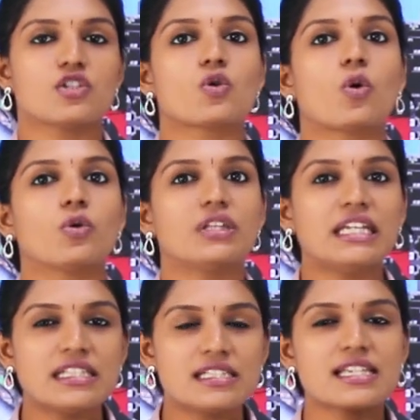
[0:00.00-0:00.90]
So,
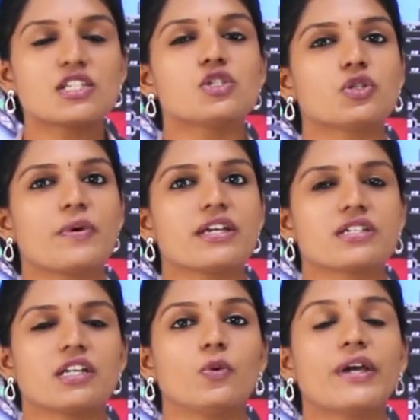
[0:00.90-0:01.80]
in such
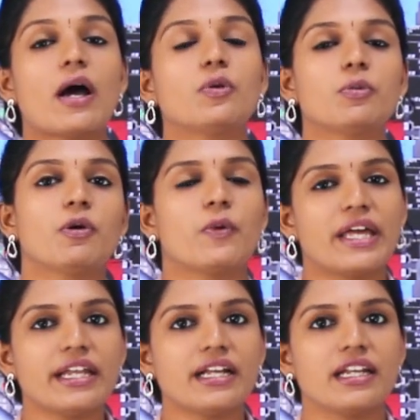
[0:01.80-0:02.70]
situation, we have to be
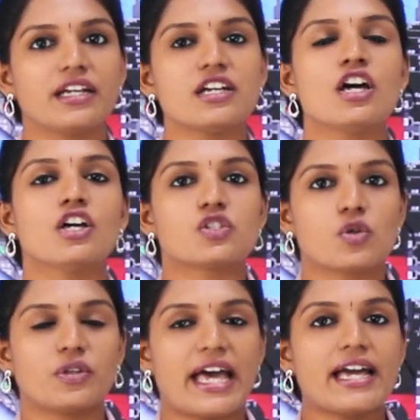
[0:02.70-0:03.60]
very clear
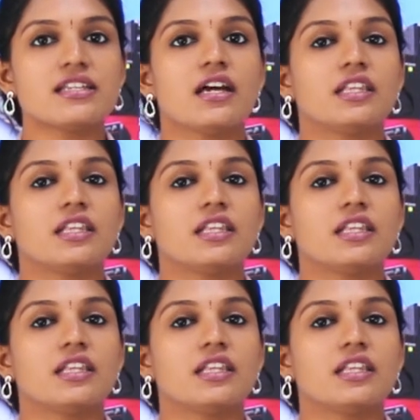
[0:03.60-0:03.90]
so that